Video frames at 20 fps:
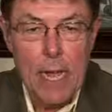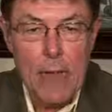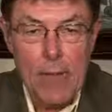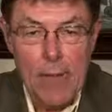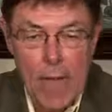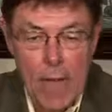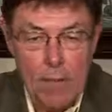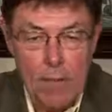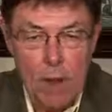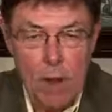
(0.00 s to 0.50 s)
and they
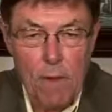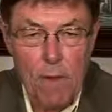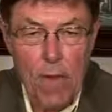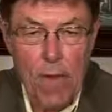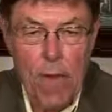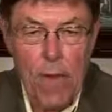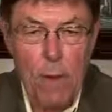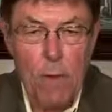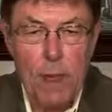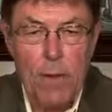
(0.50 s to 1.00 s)
have their
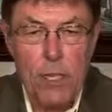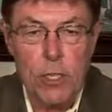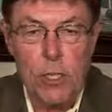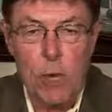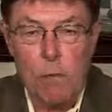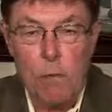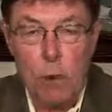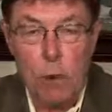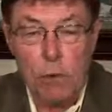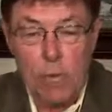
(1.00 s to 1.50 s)
evaluation. Our
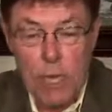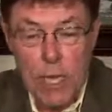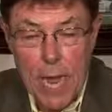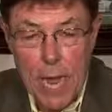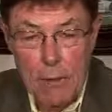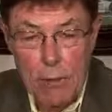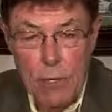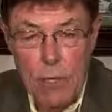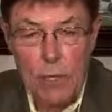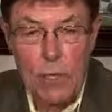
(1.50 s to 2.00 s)
pro
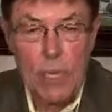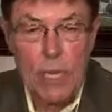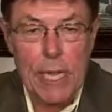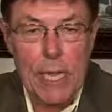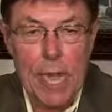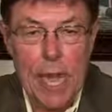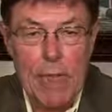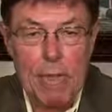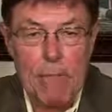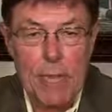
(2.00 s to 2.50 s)
scouts look at the
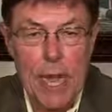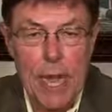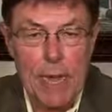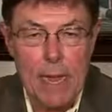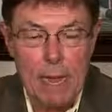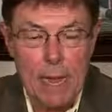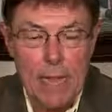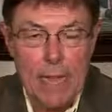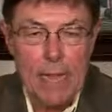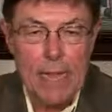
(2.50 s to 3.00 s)
game tape,
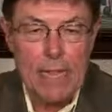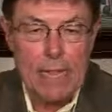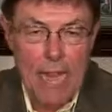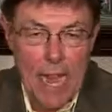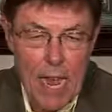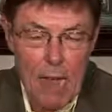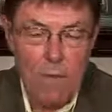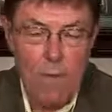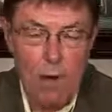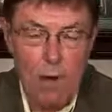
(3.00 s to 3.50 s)
they
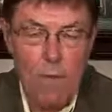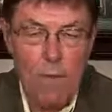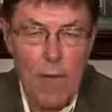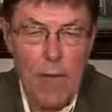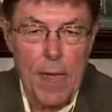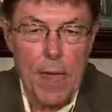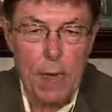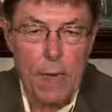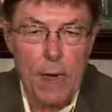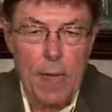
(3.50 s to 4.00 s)
have their
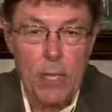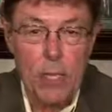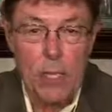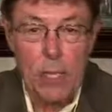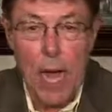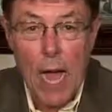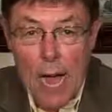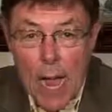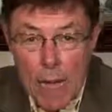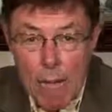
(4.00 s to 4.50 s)
evaluation.
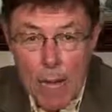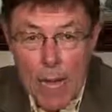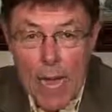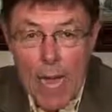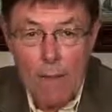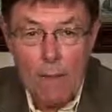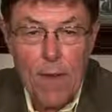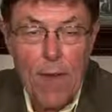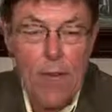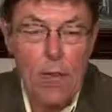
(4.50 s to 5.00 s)
I have my
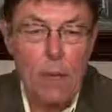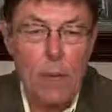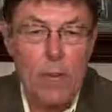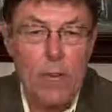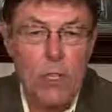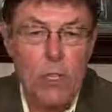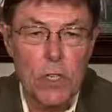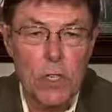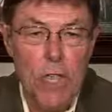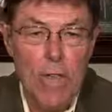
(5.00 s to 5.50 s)

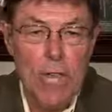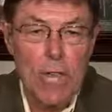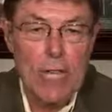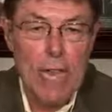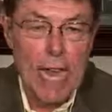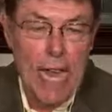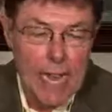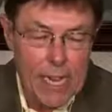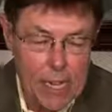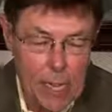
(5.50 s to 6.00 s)
evaluation, the
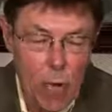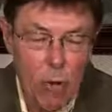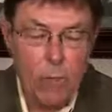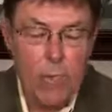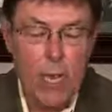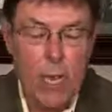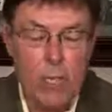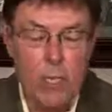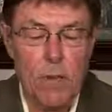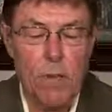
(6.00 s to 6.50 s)
head coach
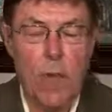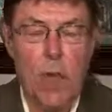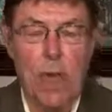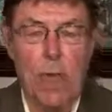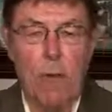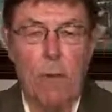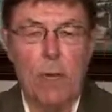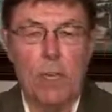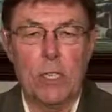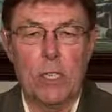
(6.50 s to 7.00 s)
has
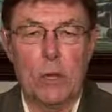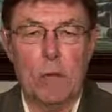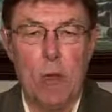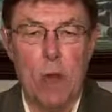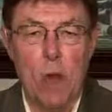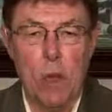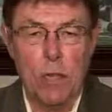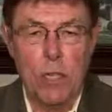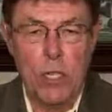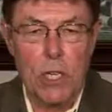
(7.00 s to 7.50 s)
evaluation. And we
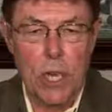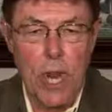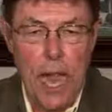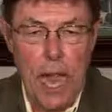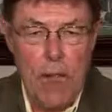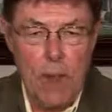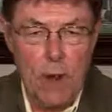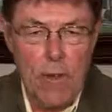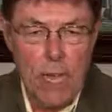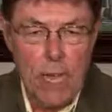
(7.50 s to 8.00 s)
all sit
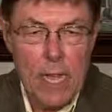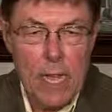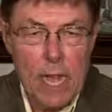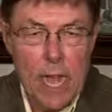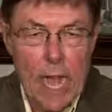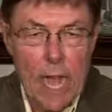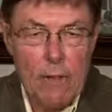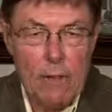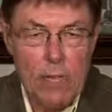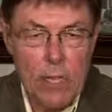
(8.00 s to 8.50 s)
down,
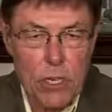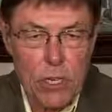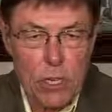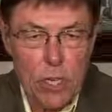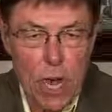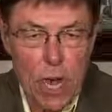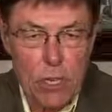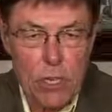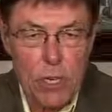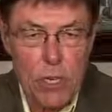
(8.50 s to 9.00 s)
have a
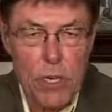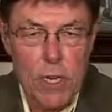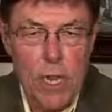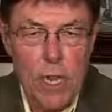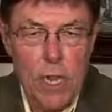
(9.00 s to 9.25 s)
discussion,